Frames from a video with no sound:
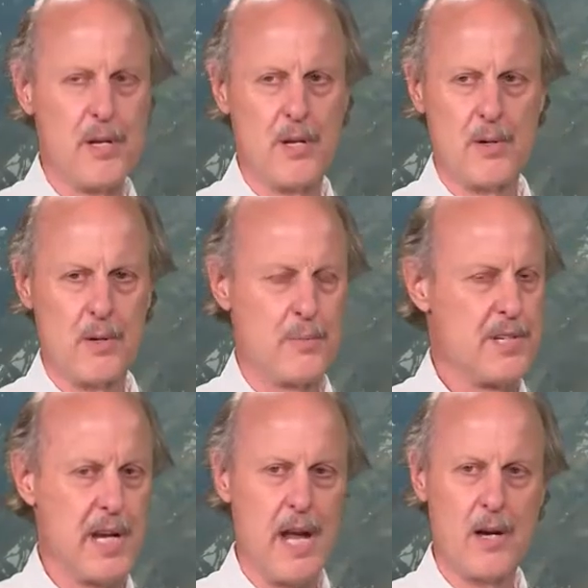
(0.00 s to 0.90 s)
good groups,
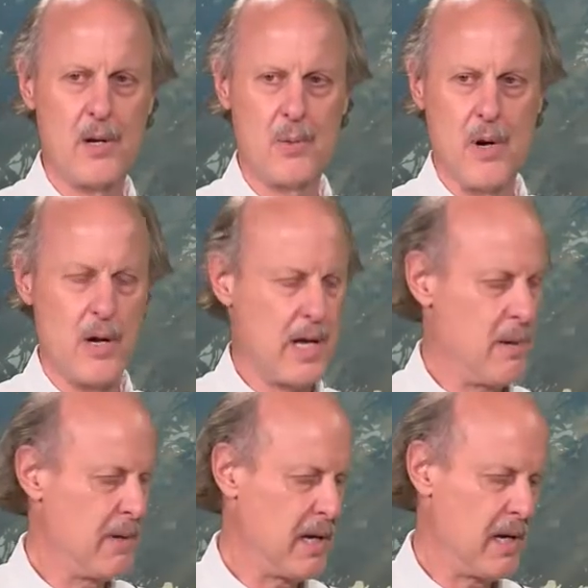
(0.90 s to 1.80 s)
you can't go wrong
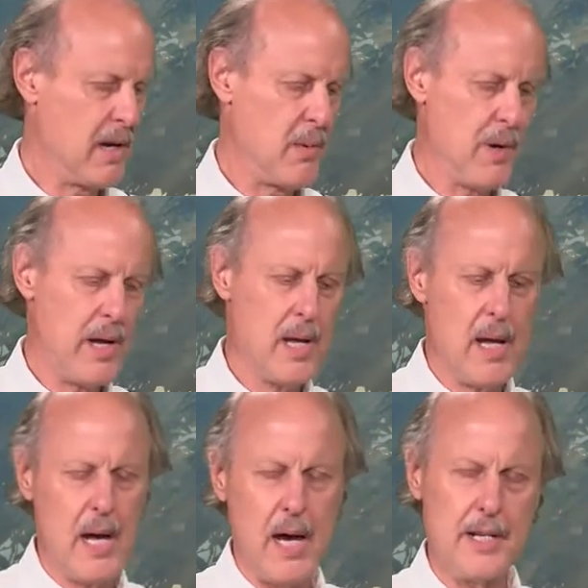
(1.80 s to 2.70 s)
helping in any way.
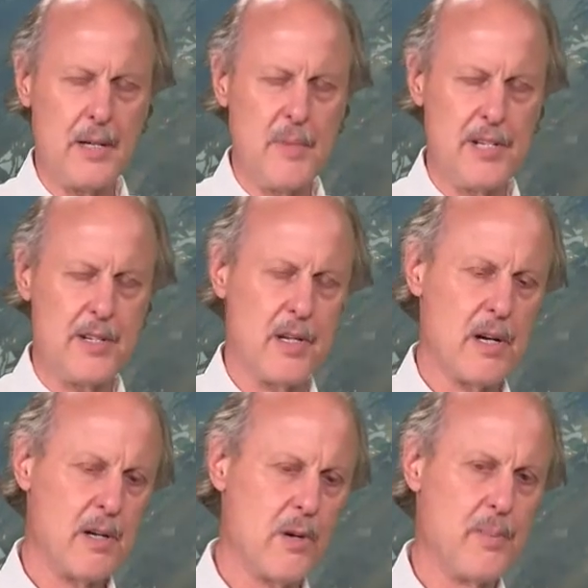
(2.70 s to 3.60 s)
I did mention
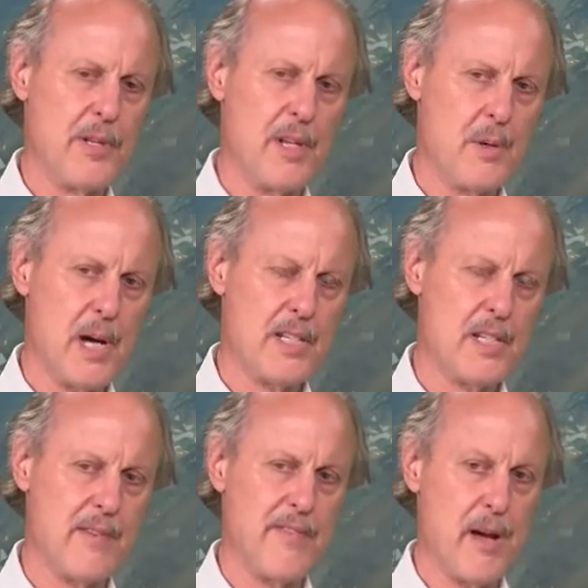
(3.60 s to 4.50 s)
our group in the US,
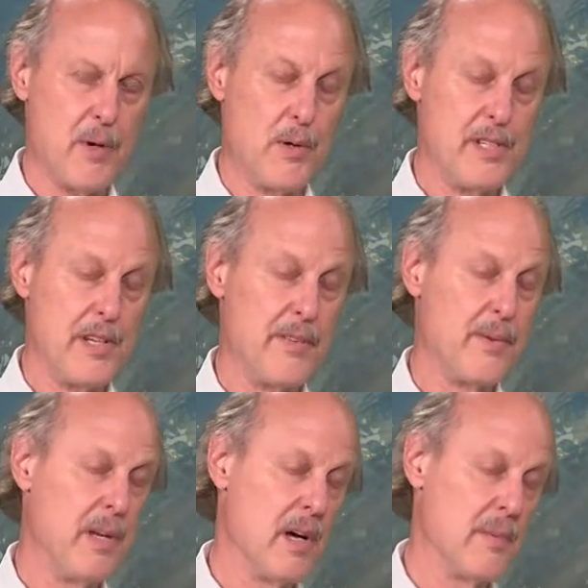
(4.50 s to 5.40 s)
a
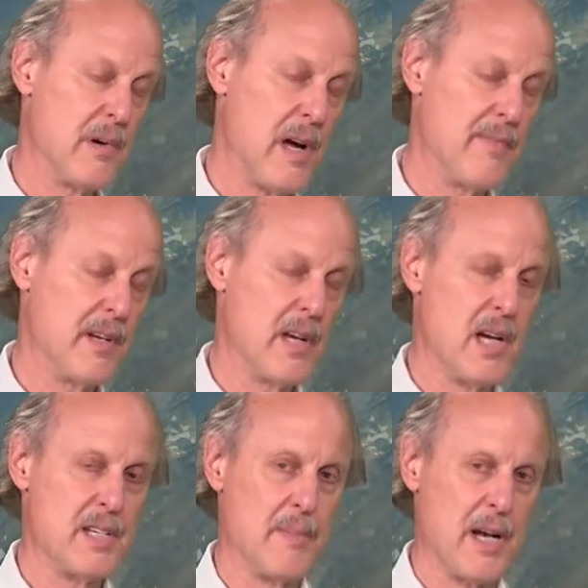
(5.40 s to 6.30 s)
501c3 nonprofit,
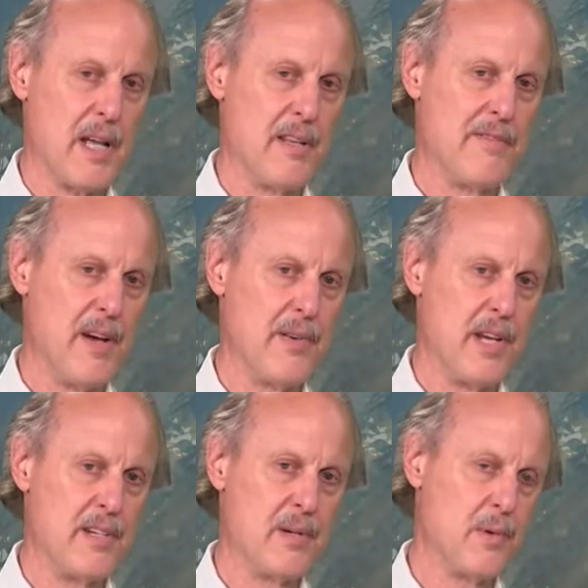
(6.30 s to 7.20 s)
Gaza Mental Health
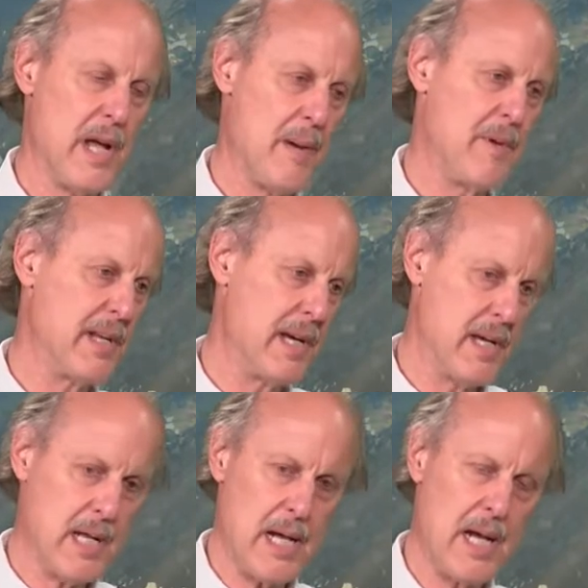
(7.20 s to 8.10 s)
Foundation. We're happy
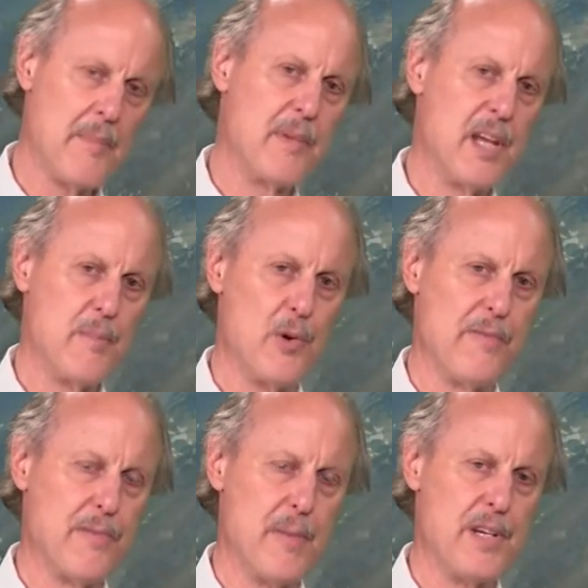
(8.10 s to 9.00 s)
to give more
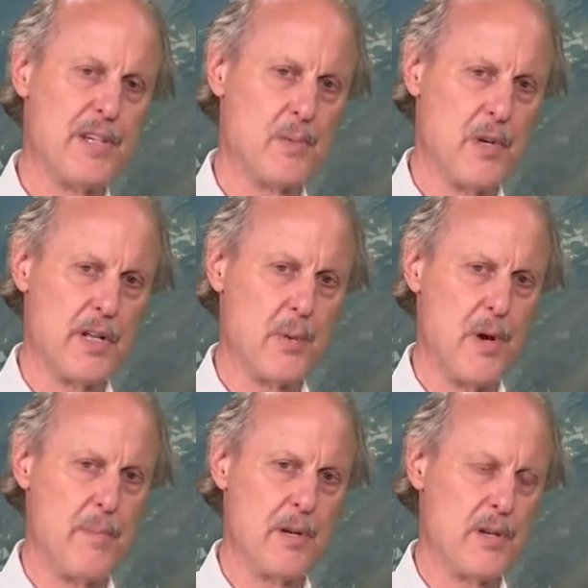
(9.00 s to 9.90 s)
information. We're on the
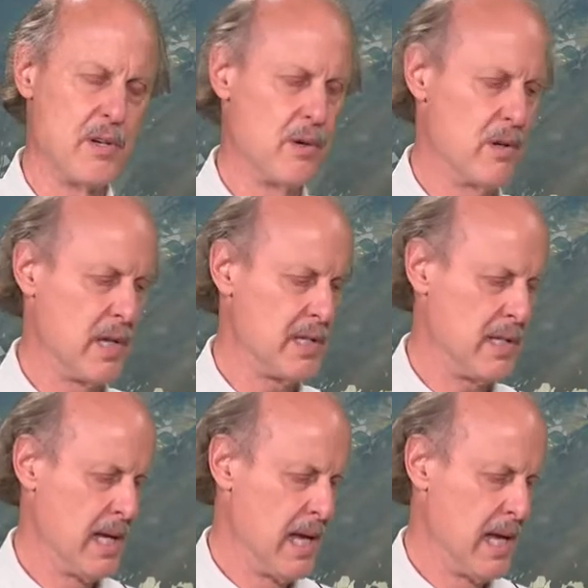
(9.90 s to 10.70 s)
web, you can Google us.